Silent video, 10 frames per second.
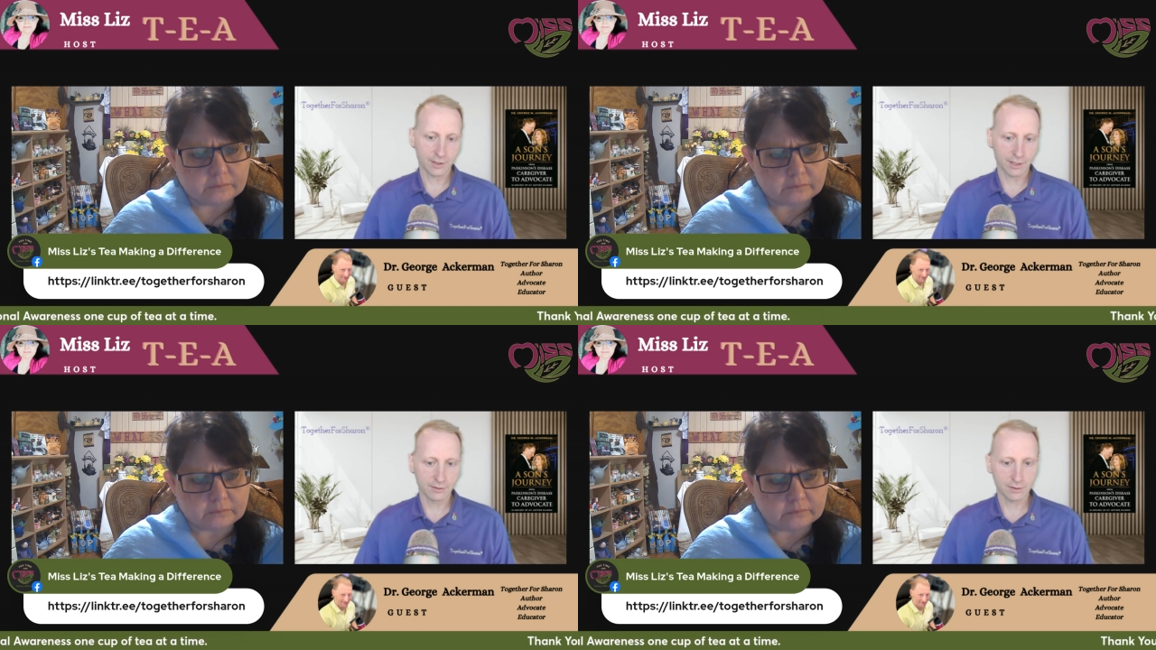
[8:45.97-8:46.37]

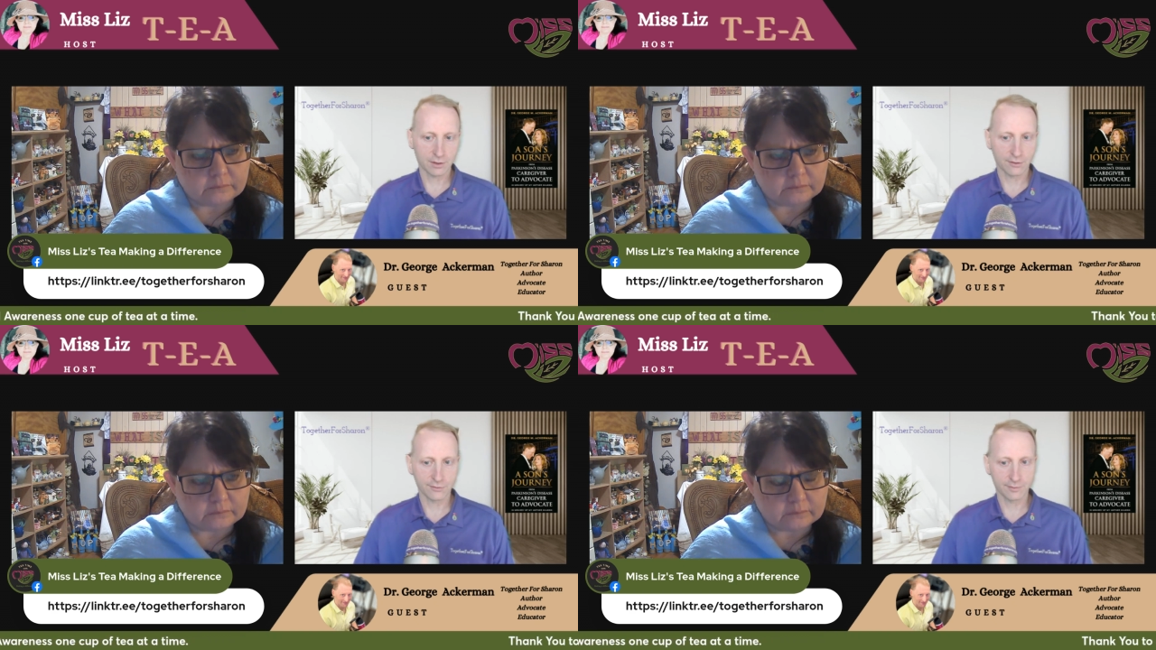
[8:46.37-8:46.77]
Speaker 1: years I
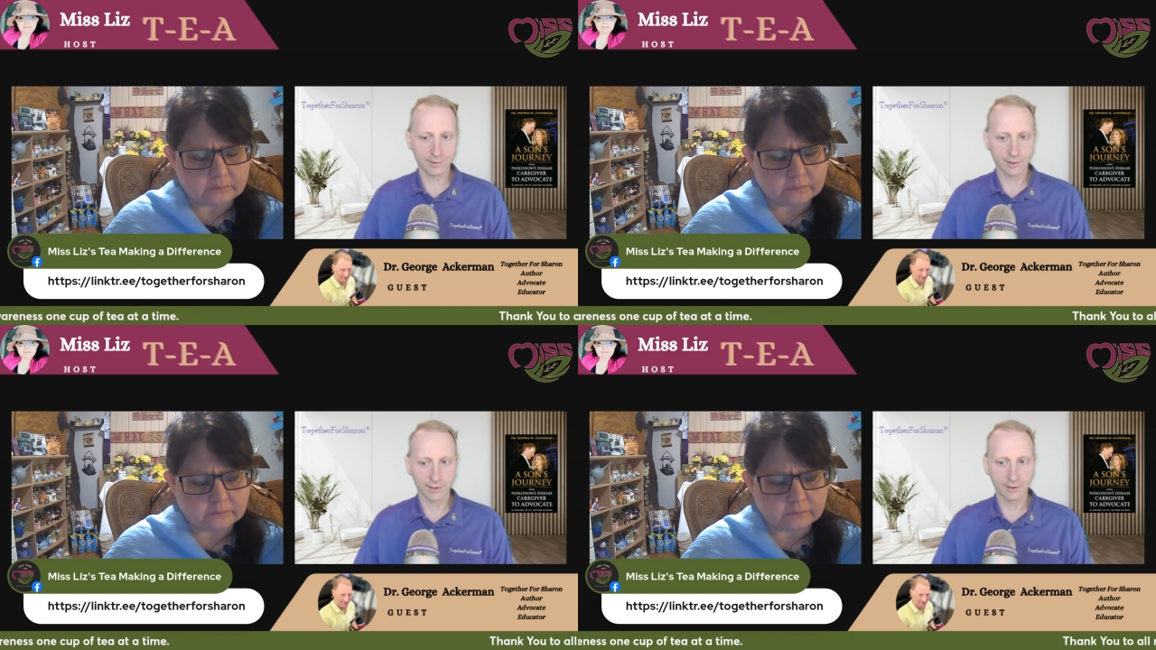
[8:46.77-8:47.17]
took over,
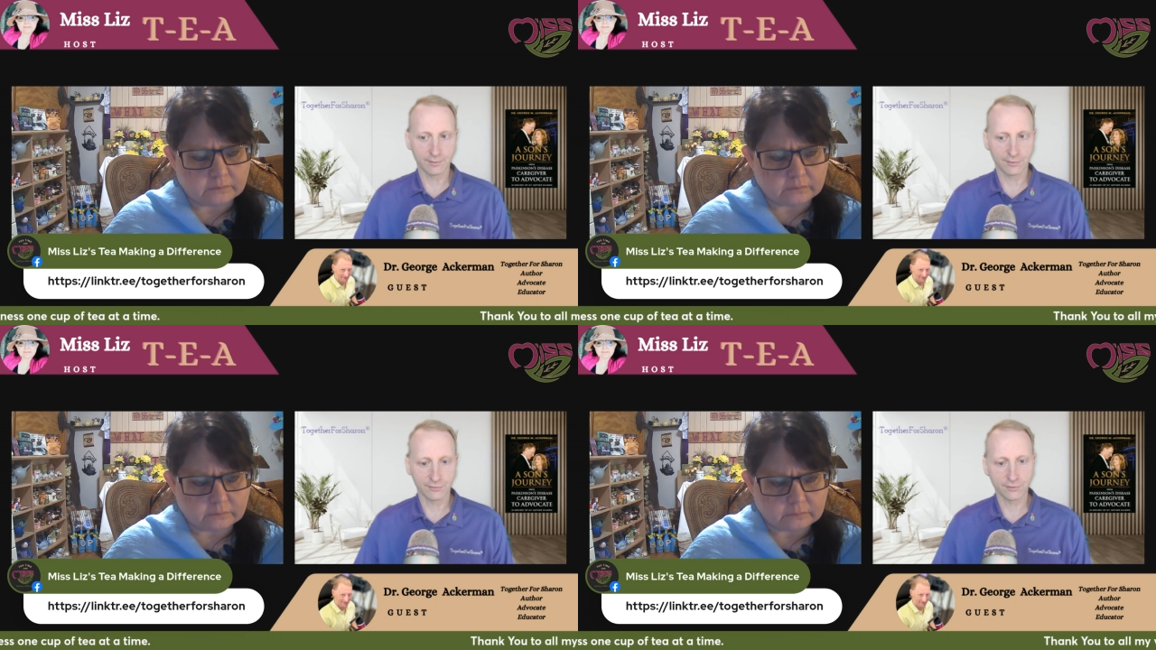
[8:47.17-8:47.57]
but a
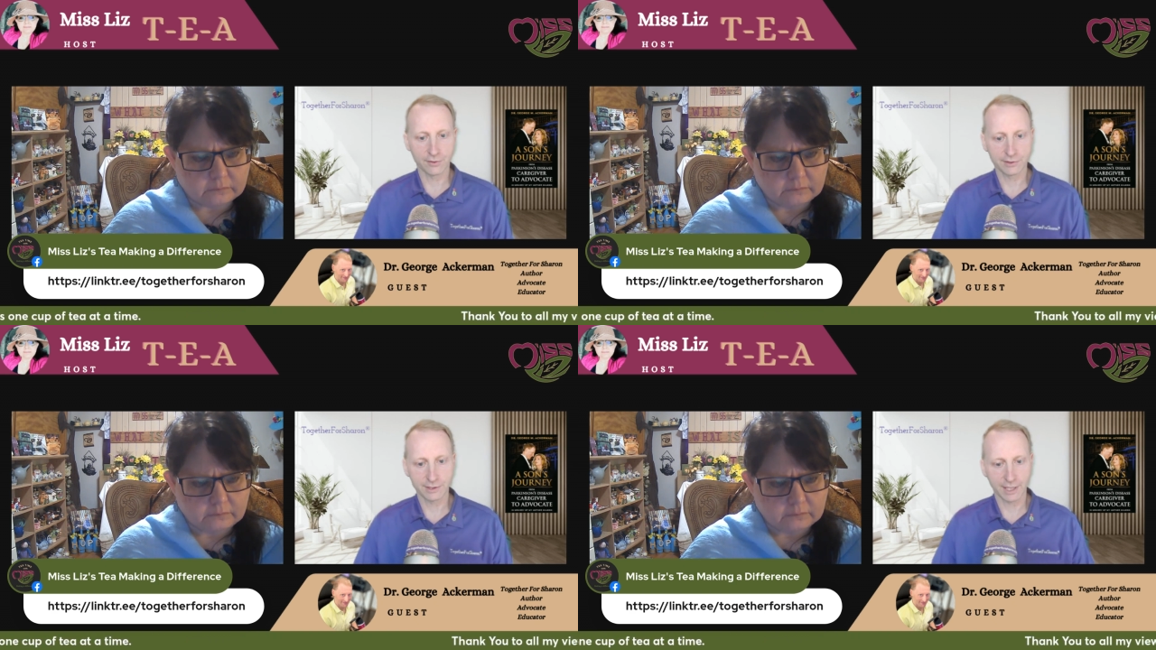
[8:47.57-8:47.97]
year
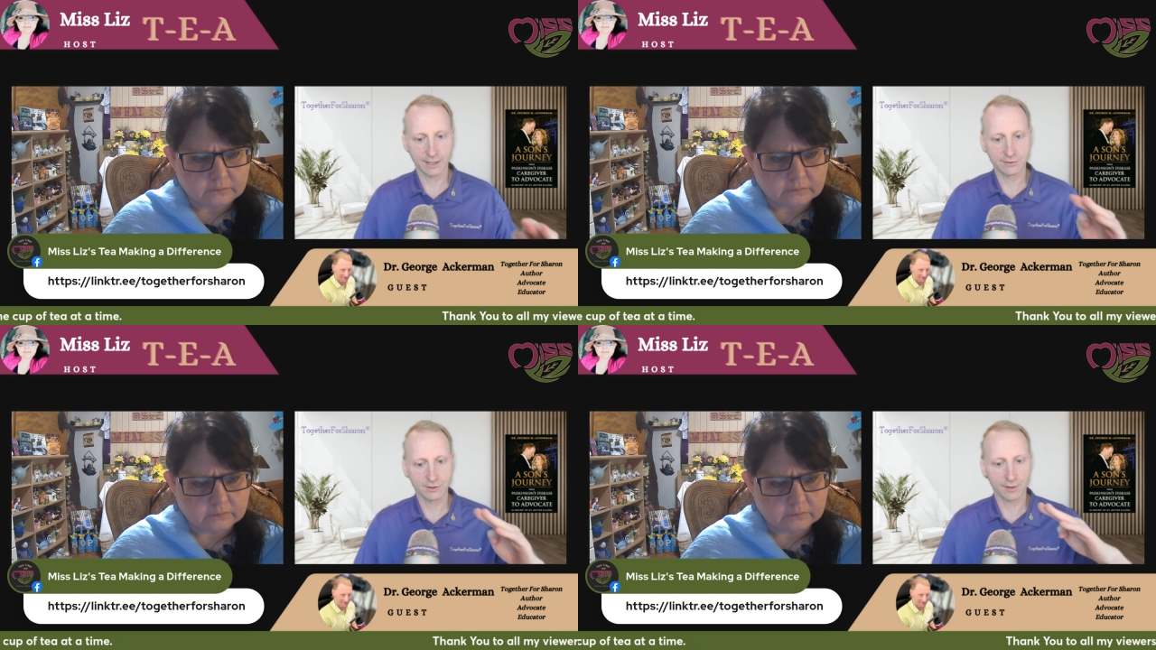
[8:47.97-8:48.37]
before she
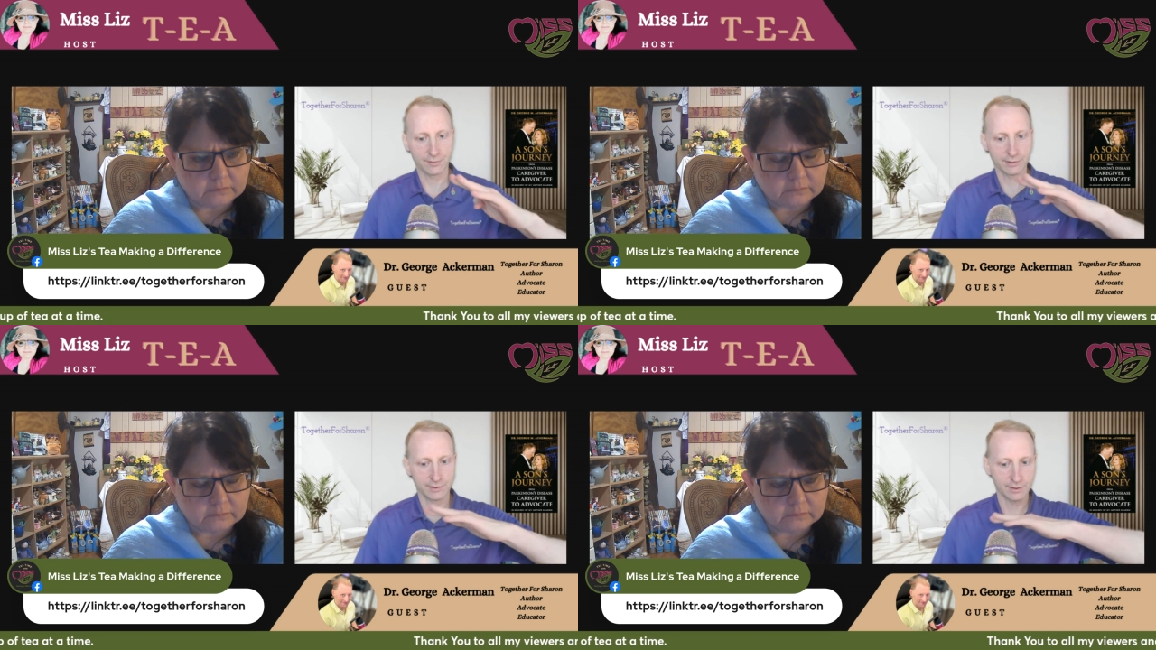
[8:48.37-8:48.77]
had
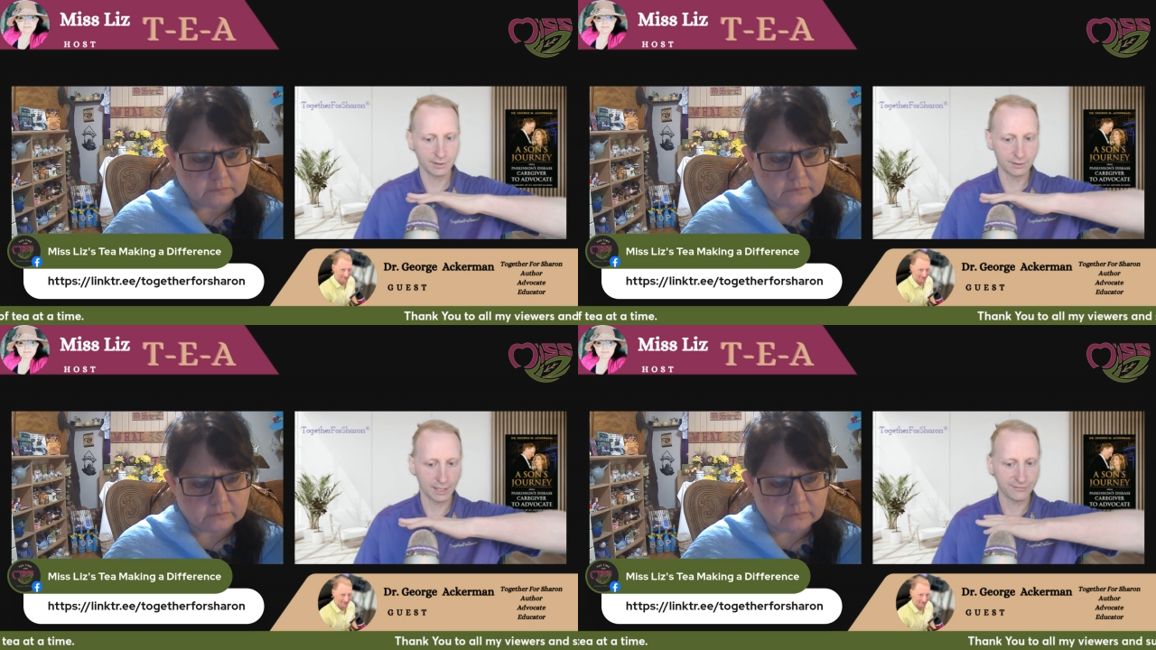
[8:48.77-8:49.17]
trouble in
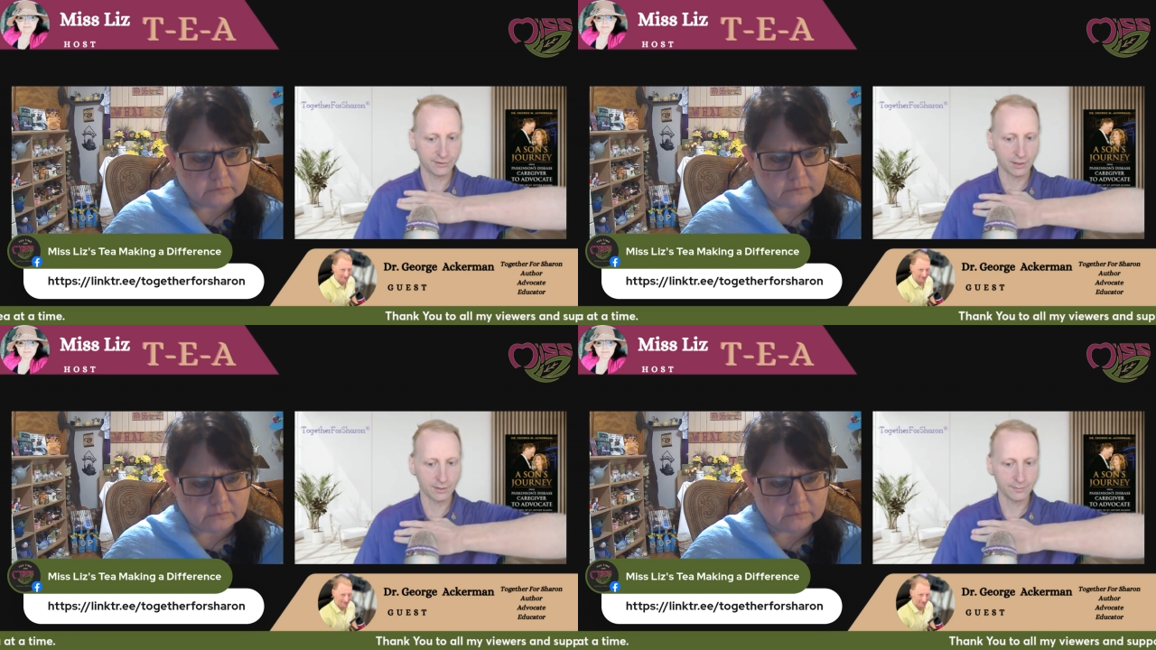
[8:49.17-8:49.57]
her
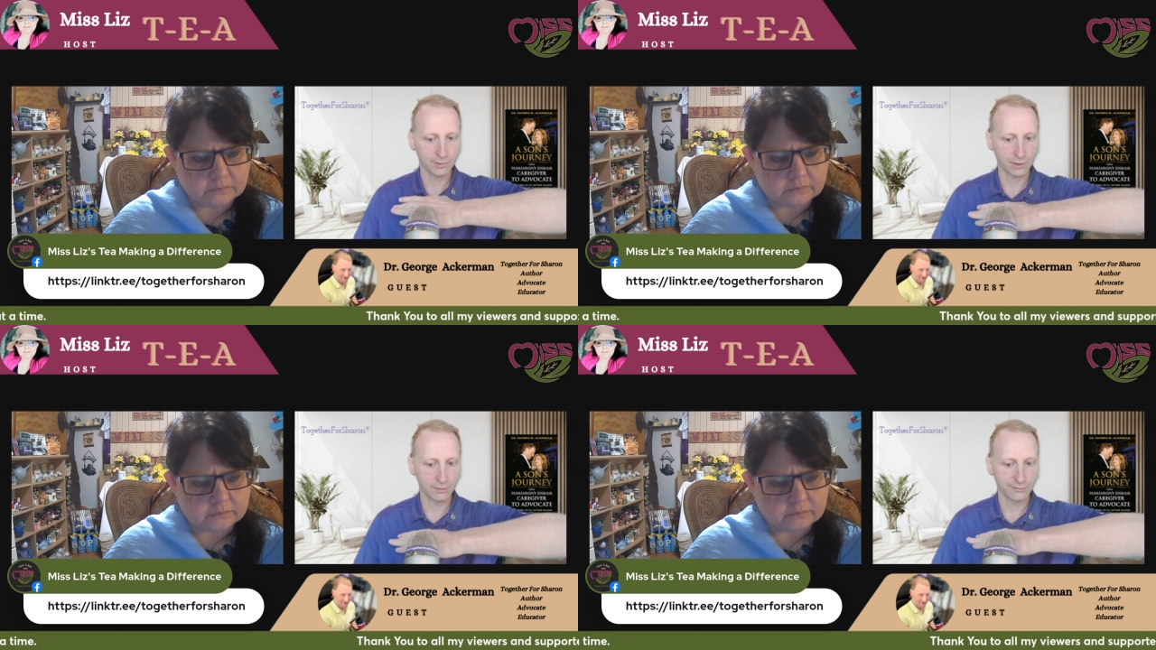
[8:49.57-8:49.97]
left
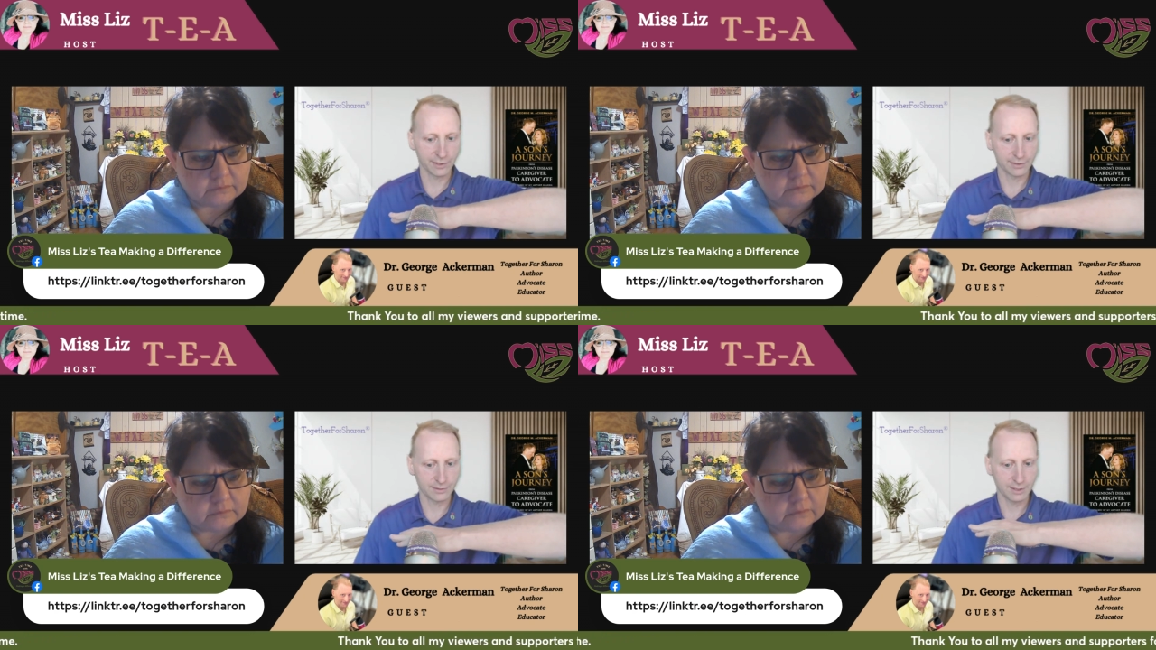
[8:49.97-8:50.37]
arm, so it was
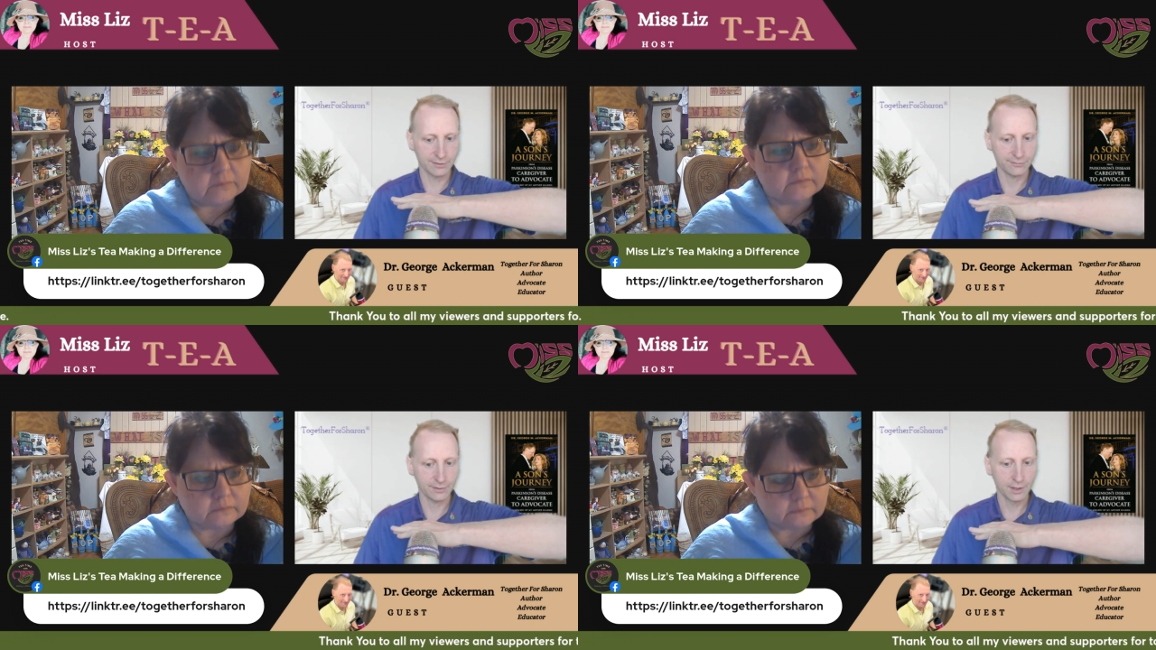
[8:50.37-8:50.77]
very
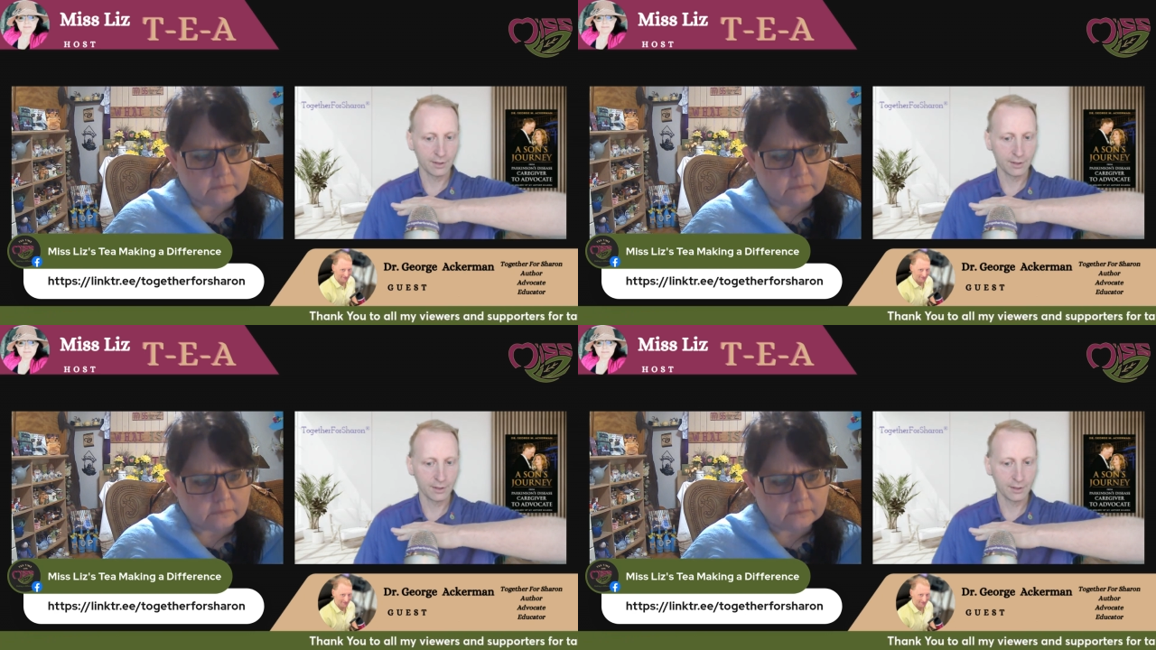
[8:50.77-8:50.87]
stiff.